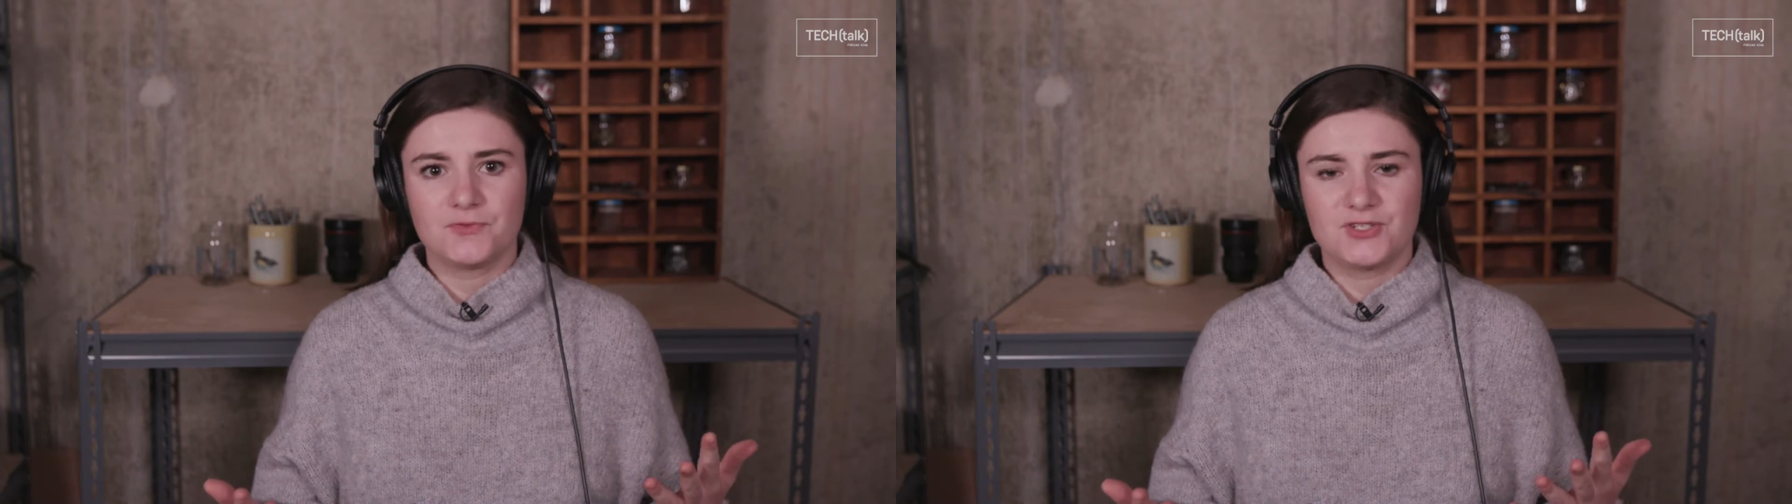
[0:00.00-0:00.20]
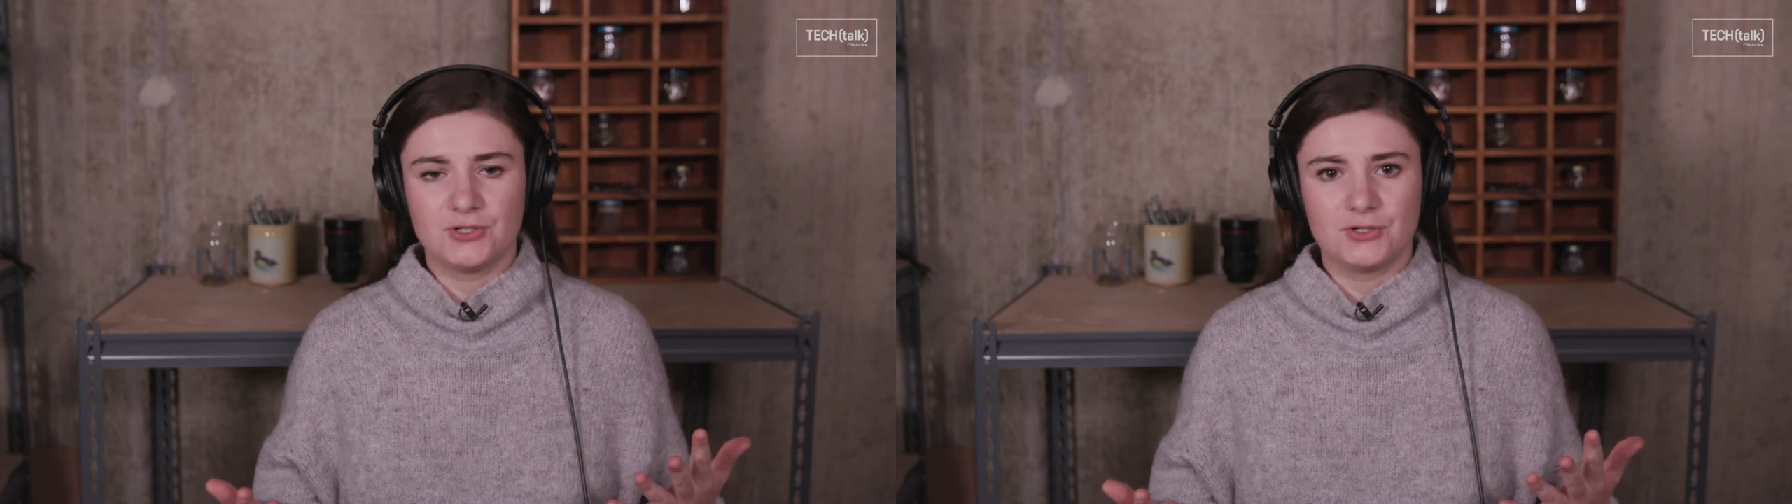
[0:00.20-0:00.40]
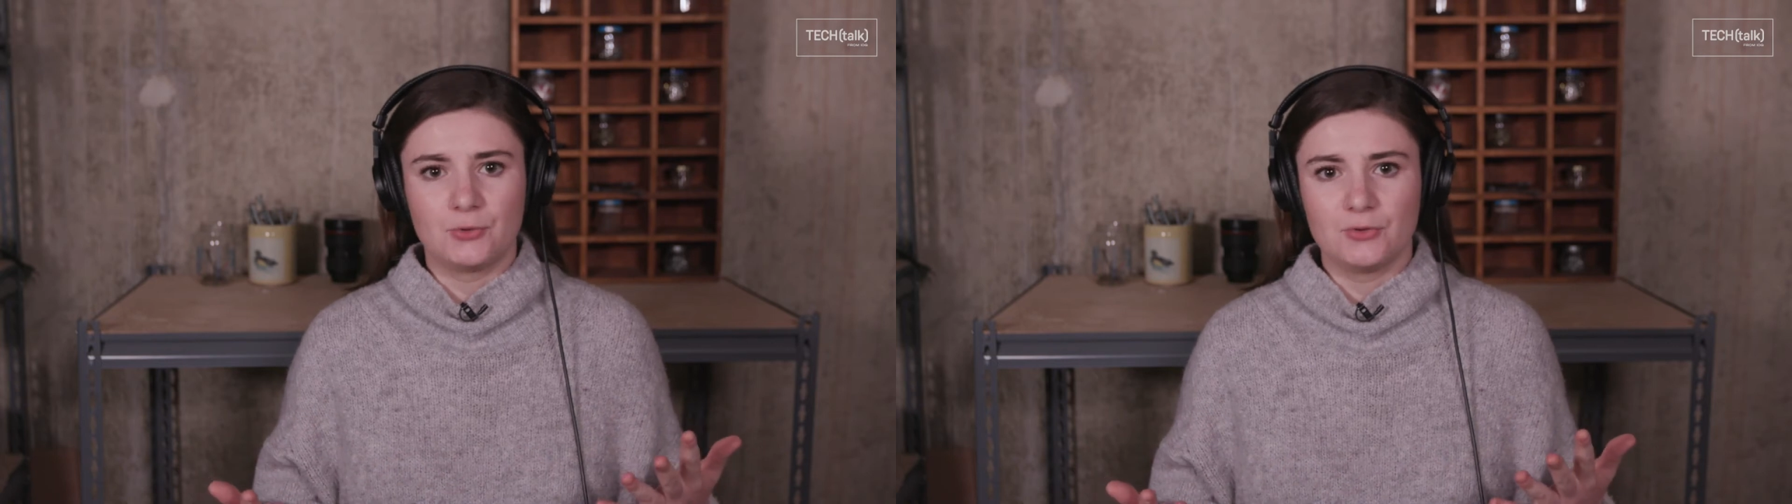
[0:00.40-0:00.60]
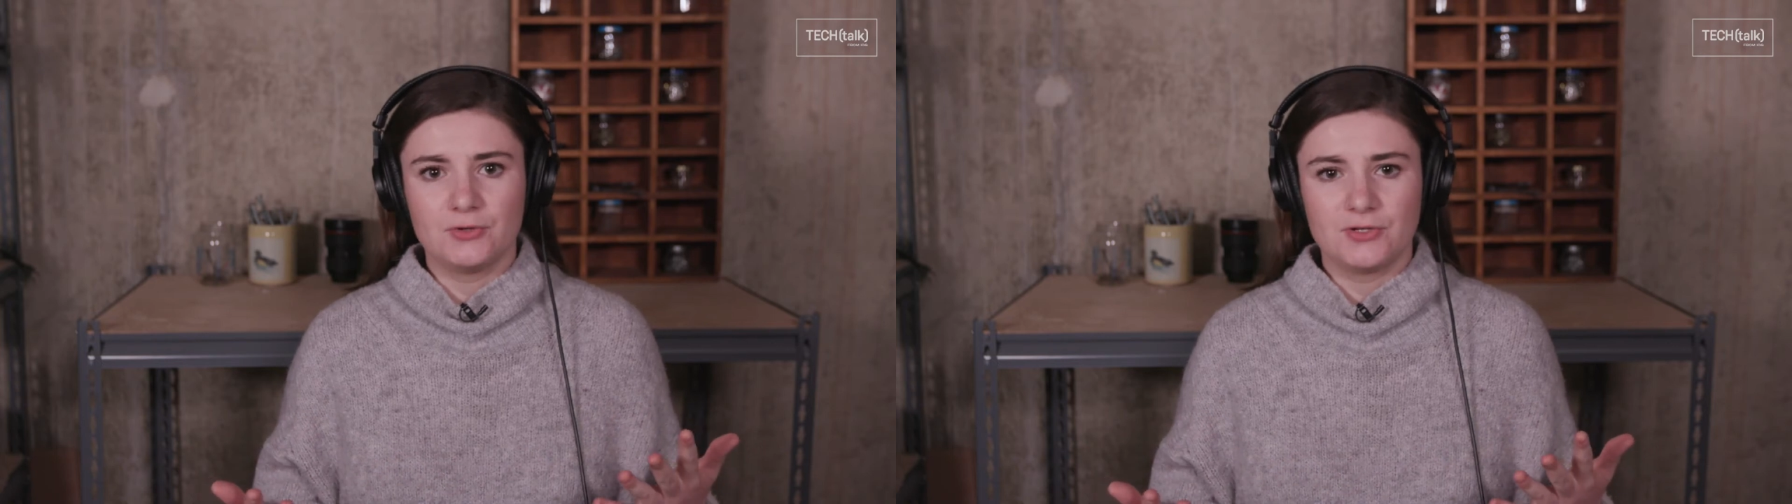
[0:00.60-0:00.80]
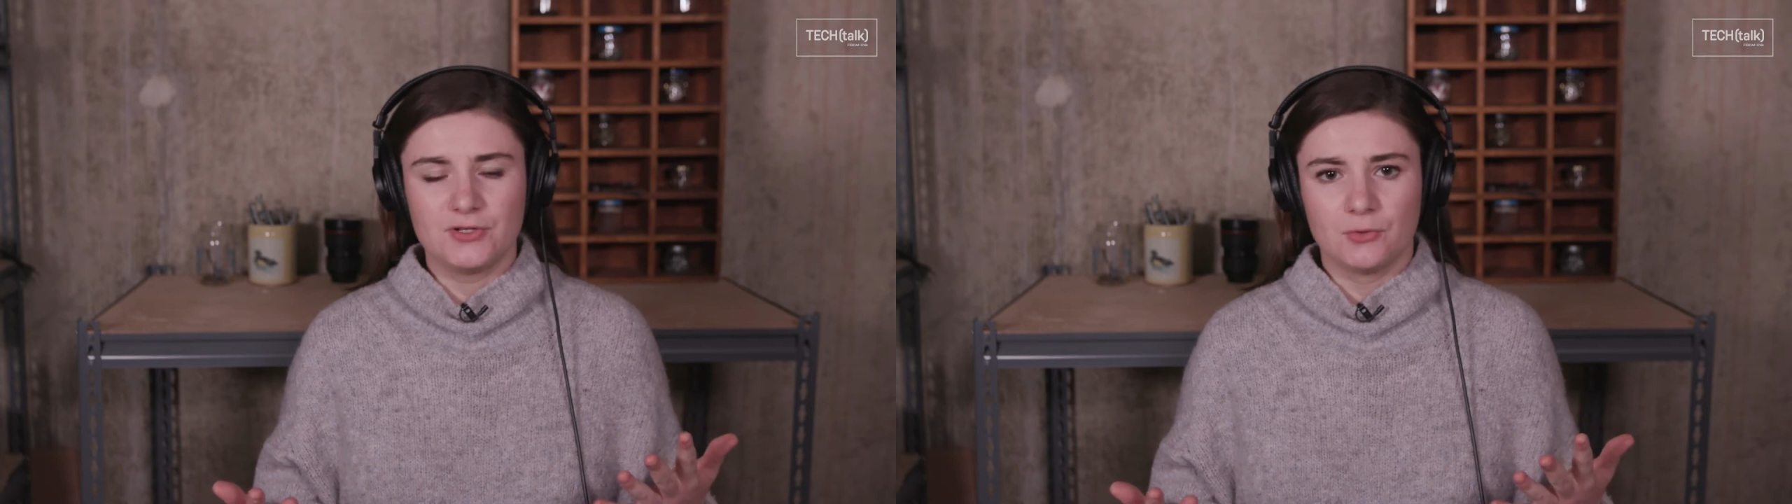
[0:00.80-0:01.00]
to
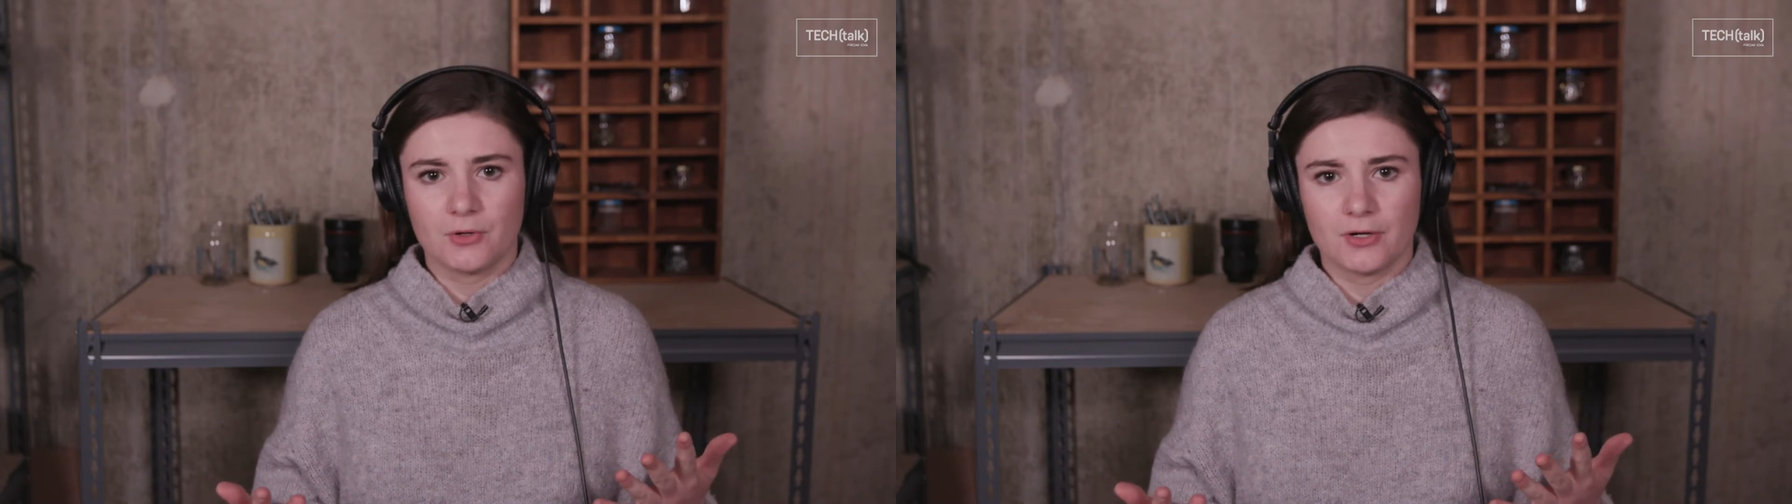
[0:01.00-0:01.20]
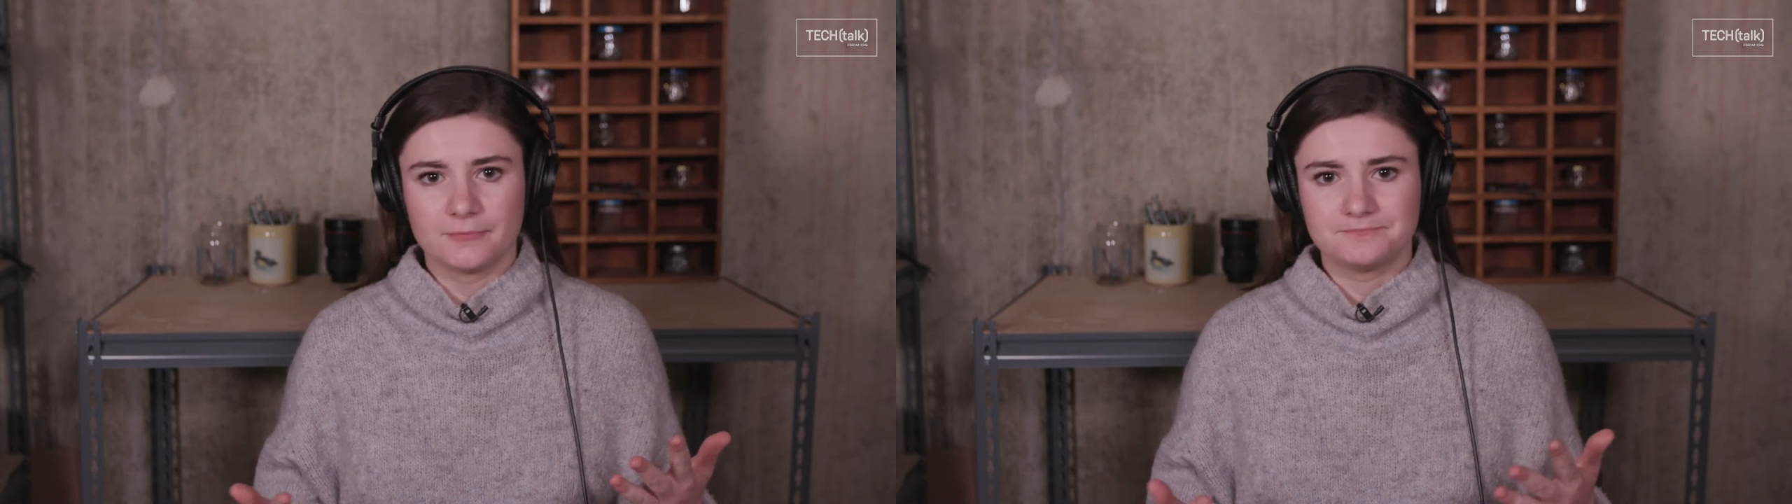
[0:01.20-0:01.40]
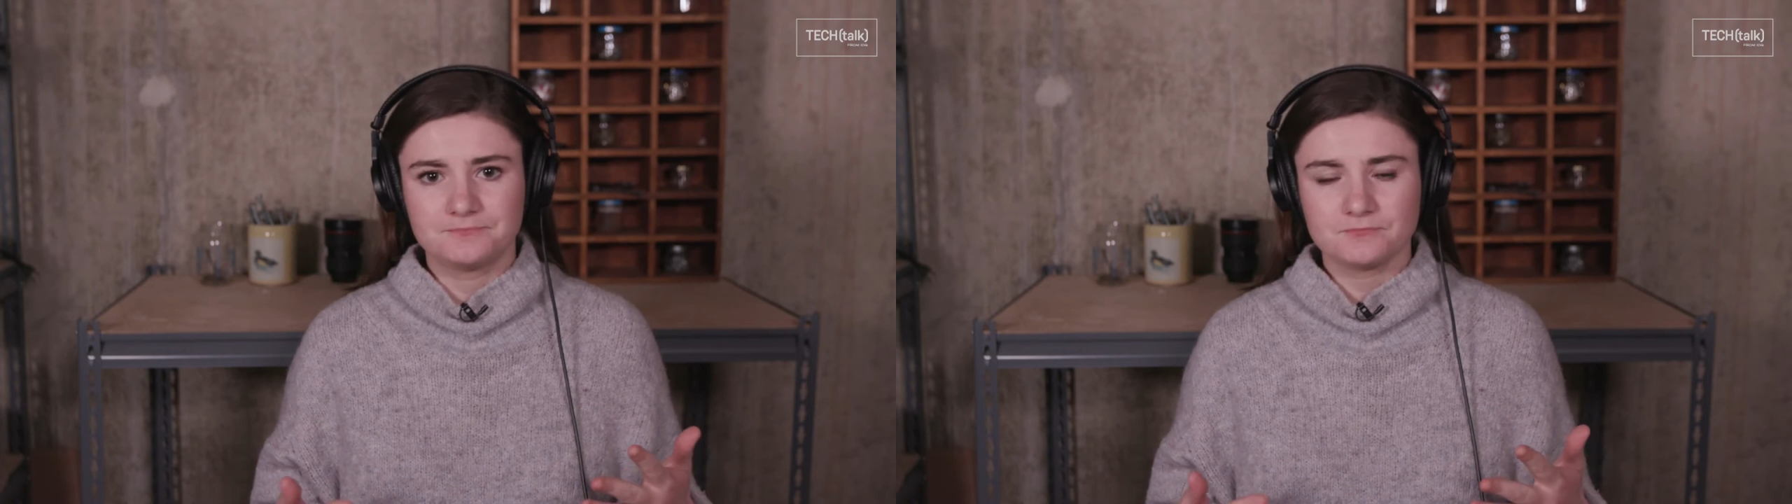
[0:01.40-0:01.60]
your